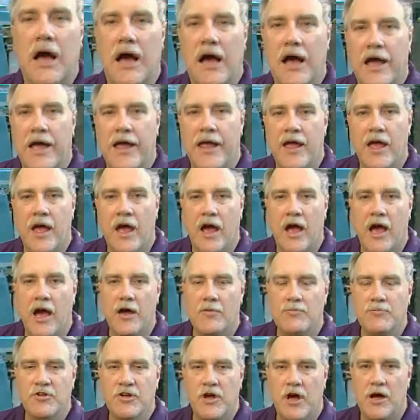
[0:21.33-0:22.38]
Hi,
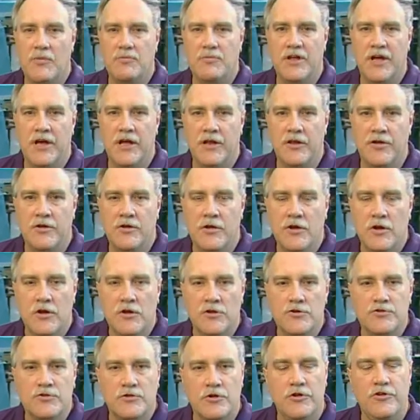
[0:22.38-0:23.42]
I'm Tom Dutton.
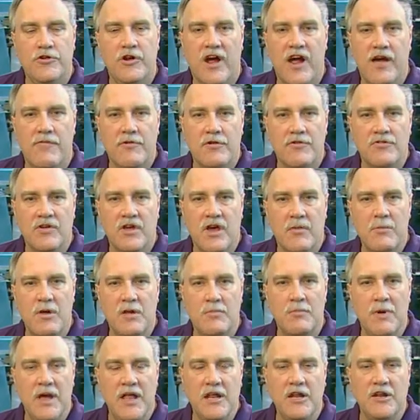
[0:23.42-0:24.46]
Screwdrivers come
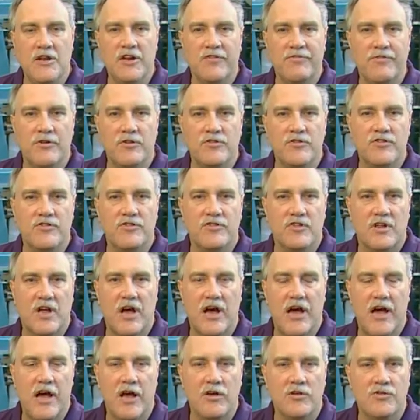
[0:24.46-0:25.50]
in many different
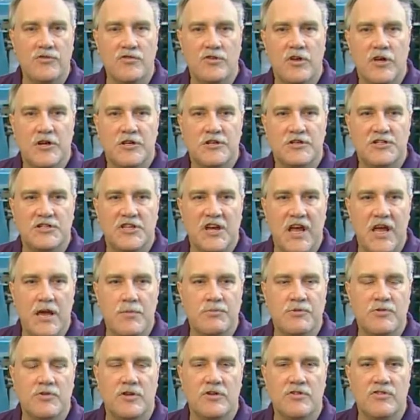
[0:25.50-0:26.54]
styles,
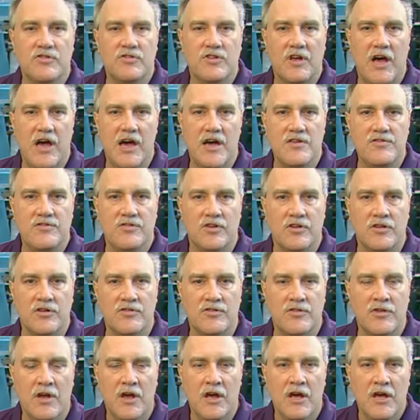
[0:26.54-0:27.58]
shapes, and
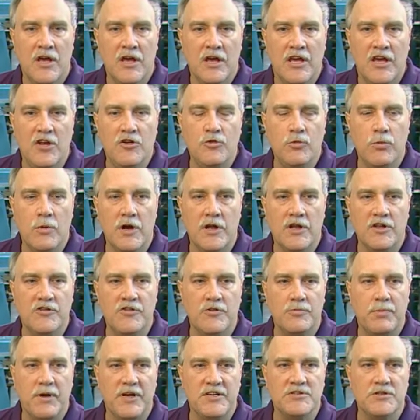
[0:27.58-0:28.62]
sizes. Each one is
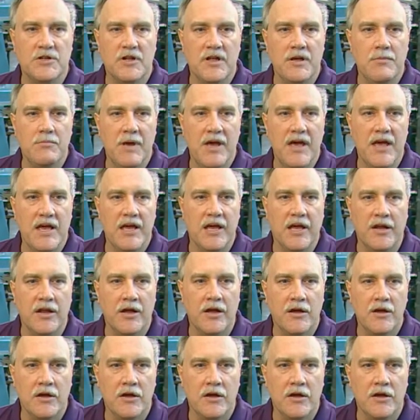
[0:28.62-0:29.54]
specially made.